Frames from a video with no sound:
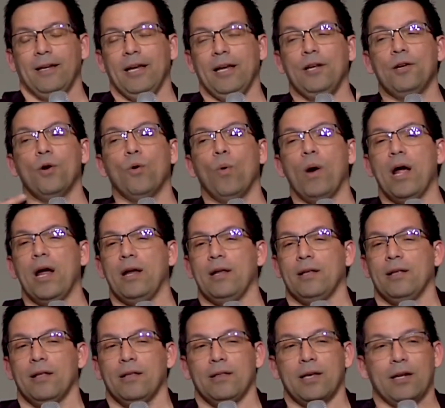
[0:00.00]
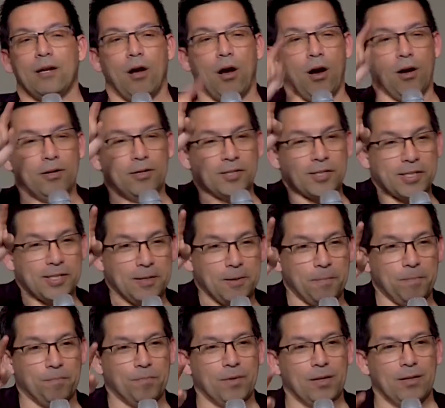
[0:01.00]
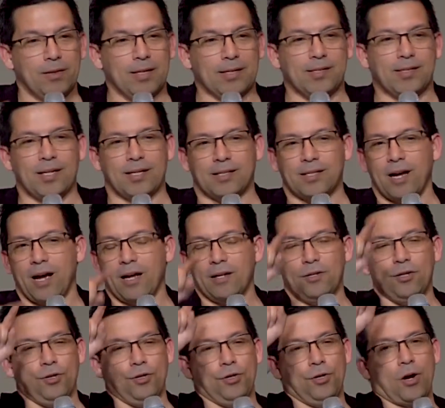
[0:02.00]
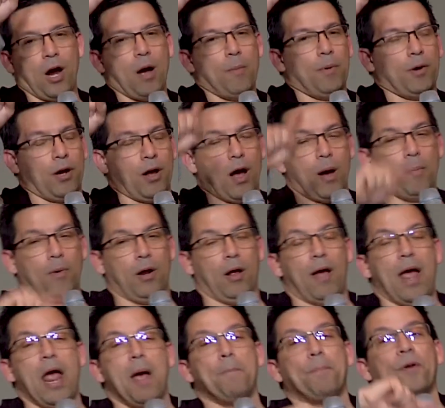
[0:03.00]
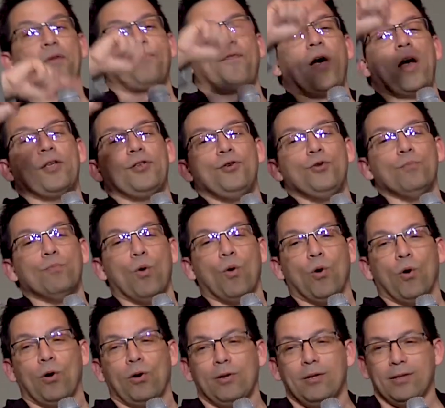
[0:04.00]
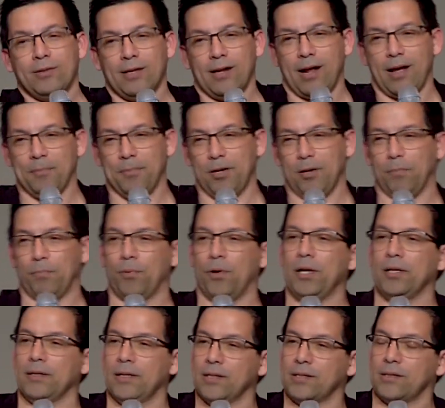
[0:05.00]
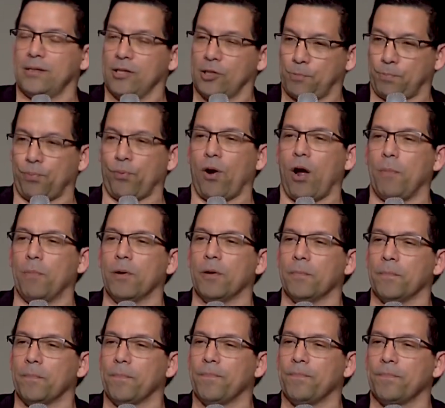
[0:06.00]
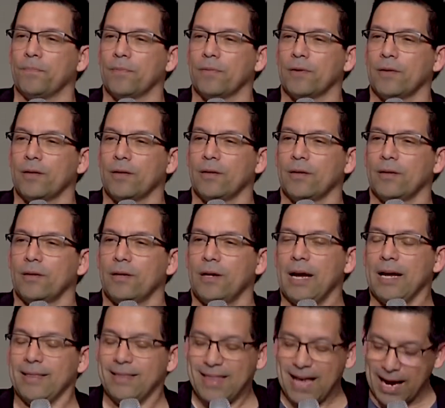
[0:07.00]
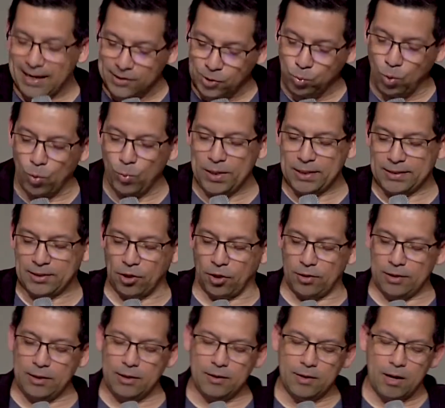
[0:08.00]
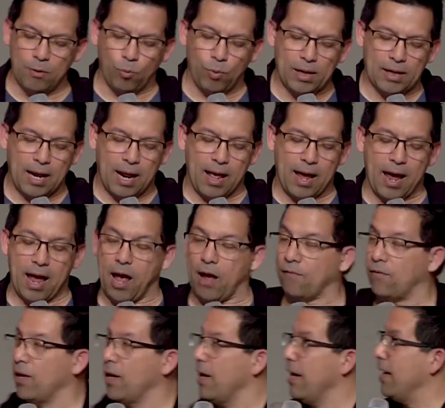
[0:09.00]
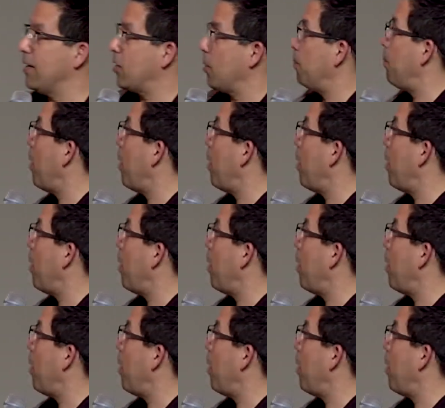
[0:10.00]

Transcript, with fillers: in a way that honors him, that says, God, you're, I'm gonna, I'm gonna amplify you more than I'm gonna bring this, this problem. And that's what we start need, that we gotta have. It's